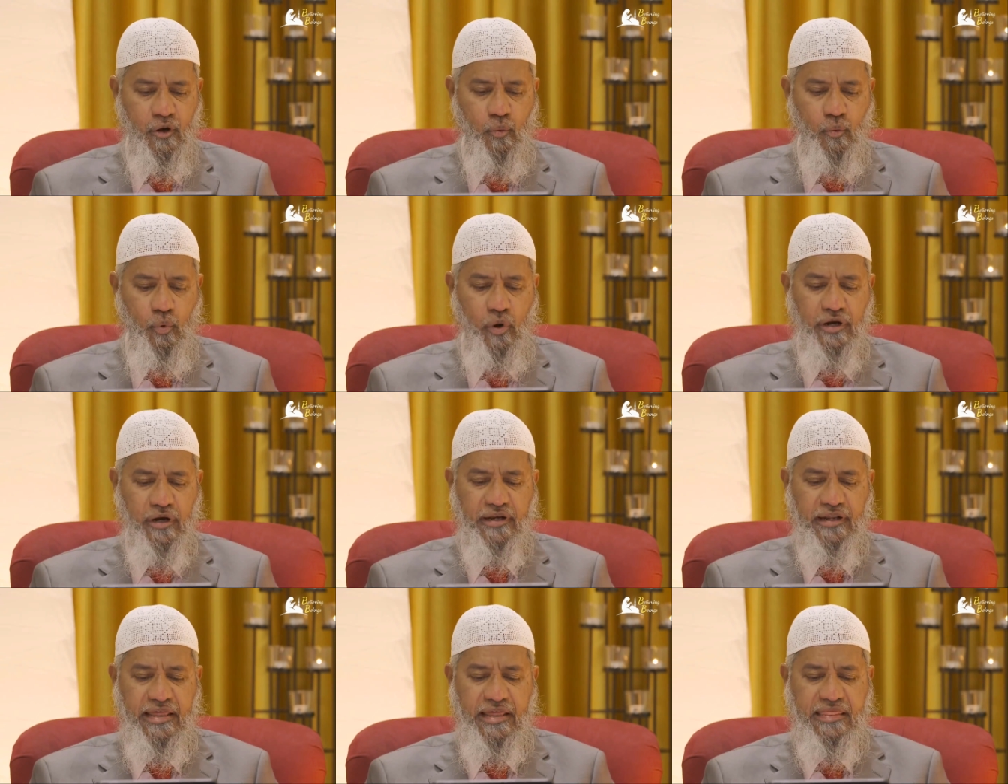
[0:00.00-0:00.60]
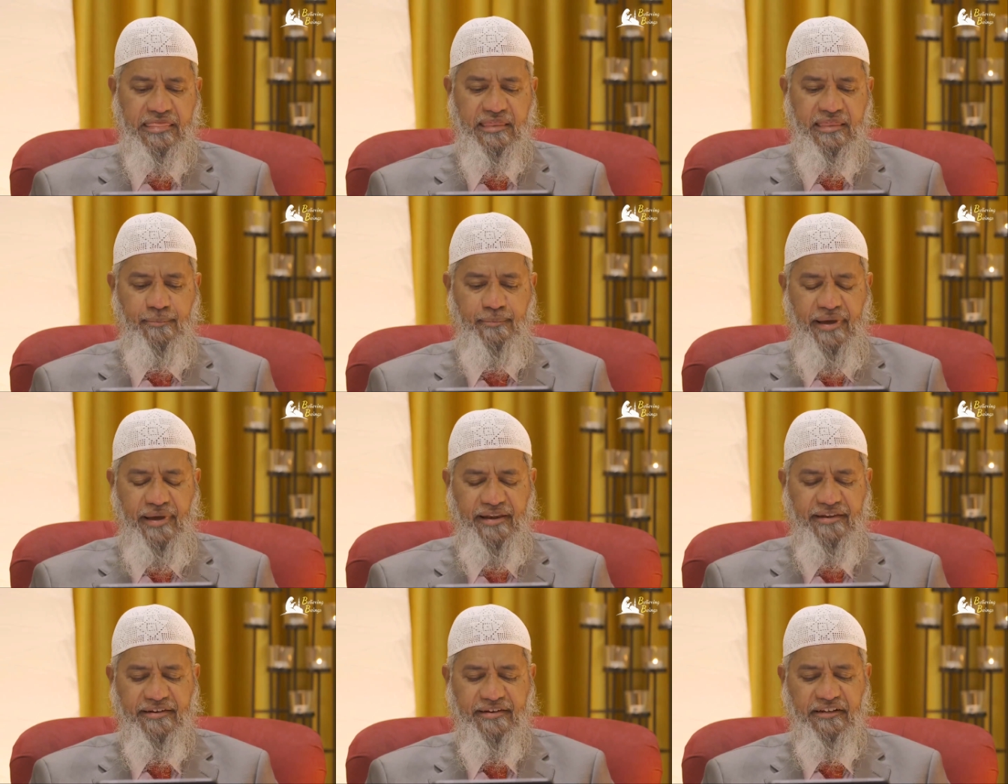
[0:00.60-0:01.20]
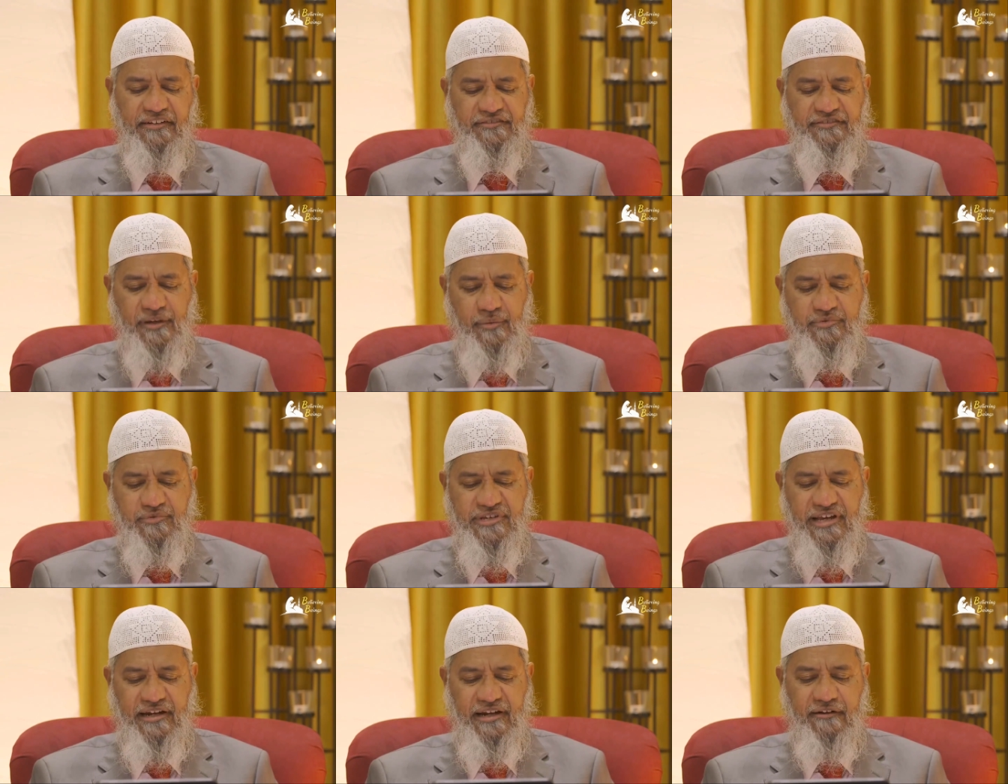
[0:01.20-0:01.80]
What is the best
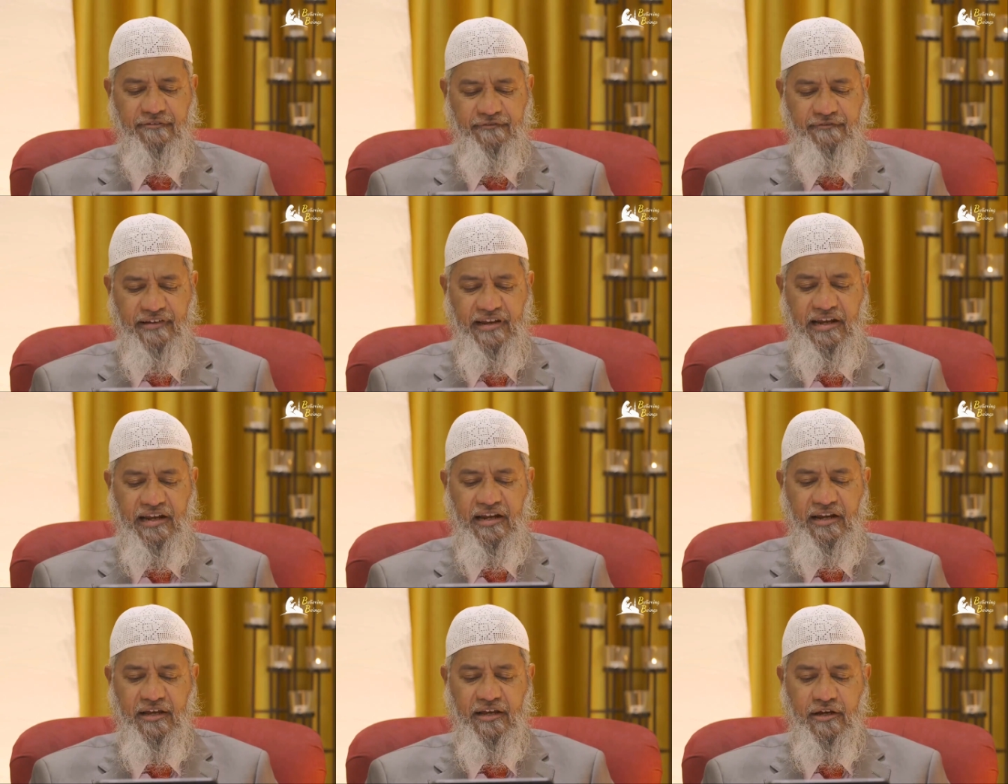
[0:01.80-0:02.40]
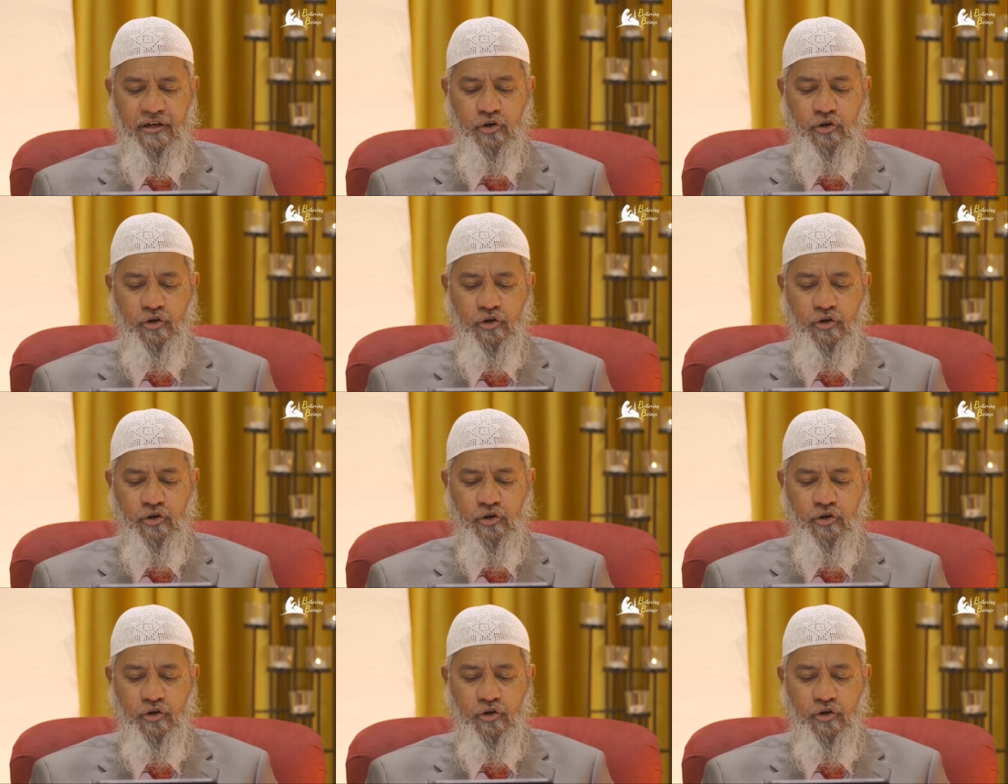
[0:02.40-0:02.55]
subject field